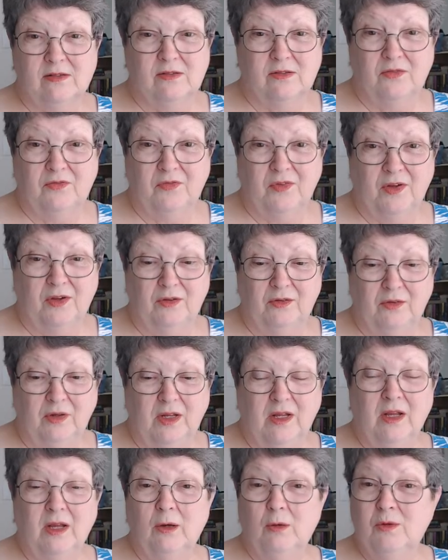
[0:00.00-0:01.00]
the phone.
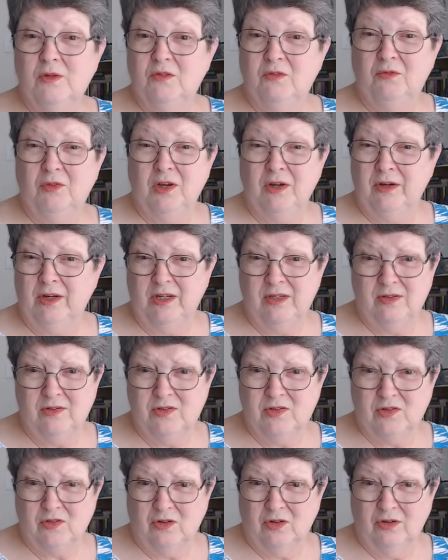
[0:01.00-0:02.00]
He was very
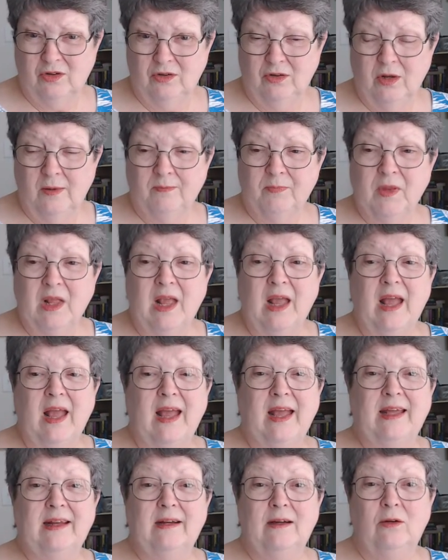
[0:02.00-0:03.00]
concerned
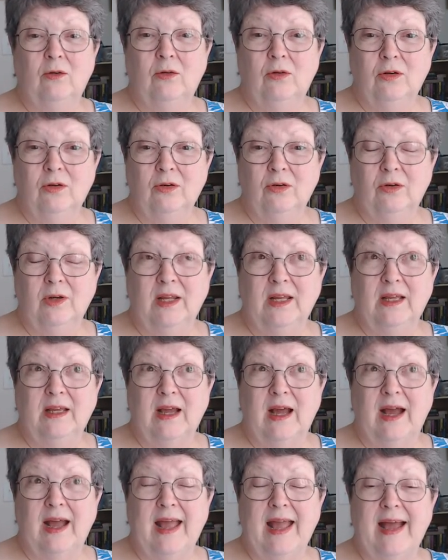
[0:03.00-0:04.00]
and I ordered, he,
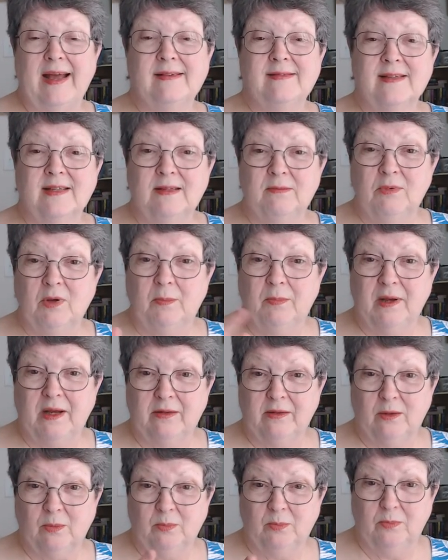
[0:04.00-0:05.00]
I asked him about
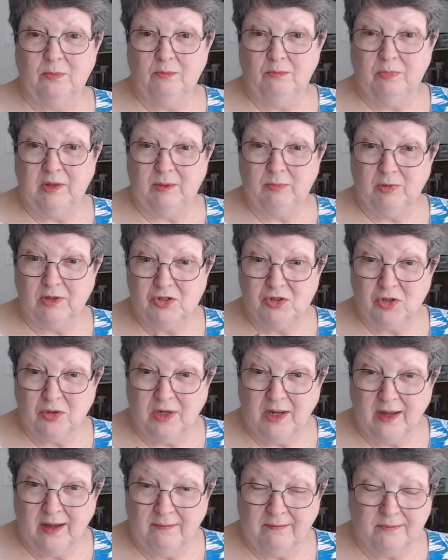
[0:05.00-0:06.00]
the blood pressure
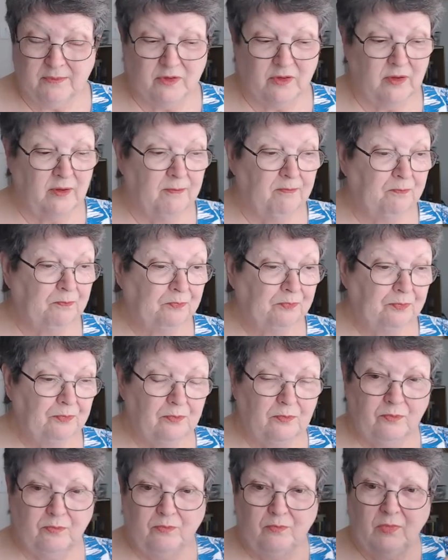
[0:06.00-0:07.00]
cups,
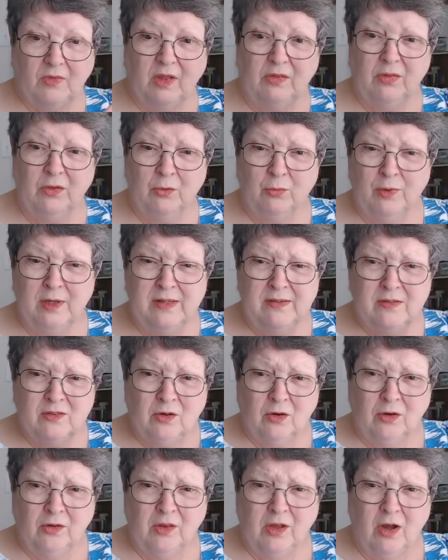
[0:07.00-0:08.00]
the wrist
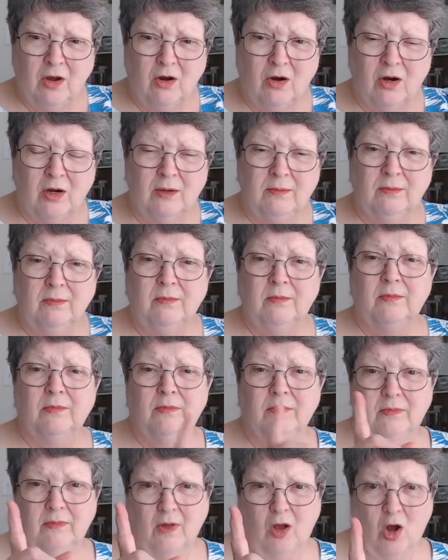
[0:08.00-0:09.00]
or the arm,
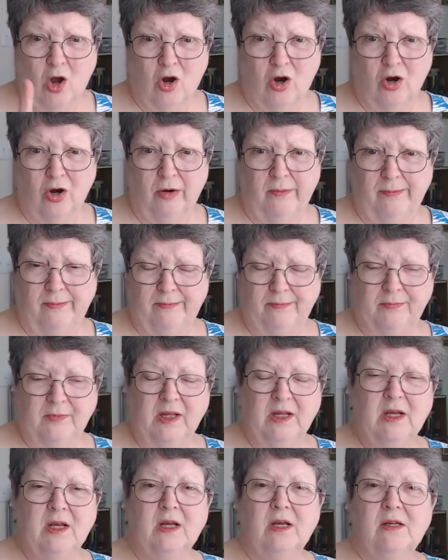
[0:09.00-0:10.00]
arm.
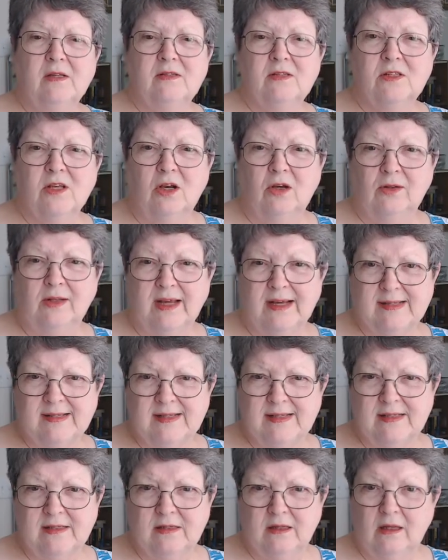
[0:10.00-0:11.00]
So last,
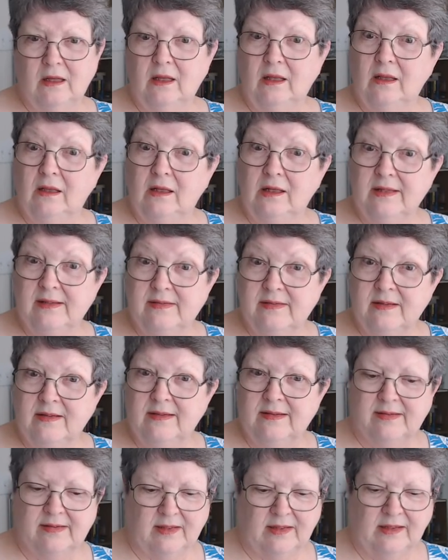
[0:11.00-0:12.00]
listen
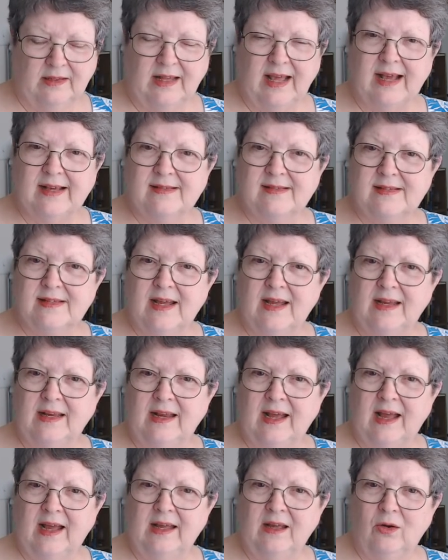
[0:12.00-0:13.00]
this, last night
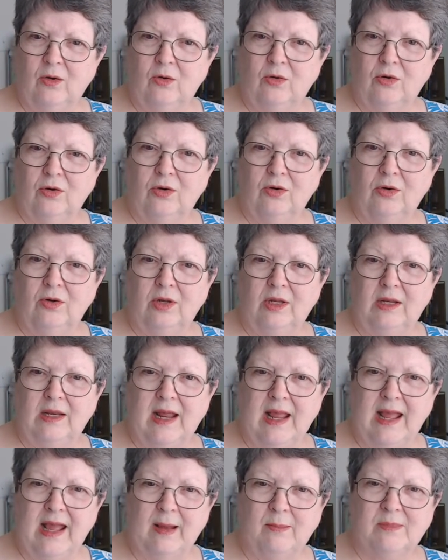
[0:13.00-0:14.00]
I ordered an
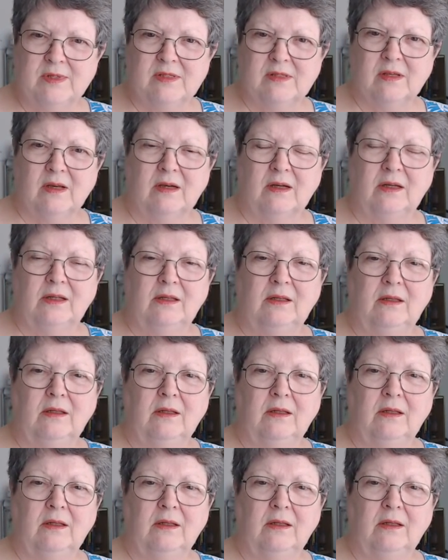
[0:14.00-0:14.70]
Amazon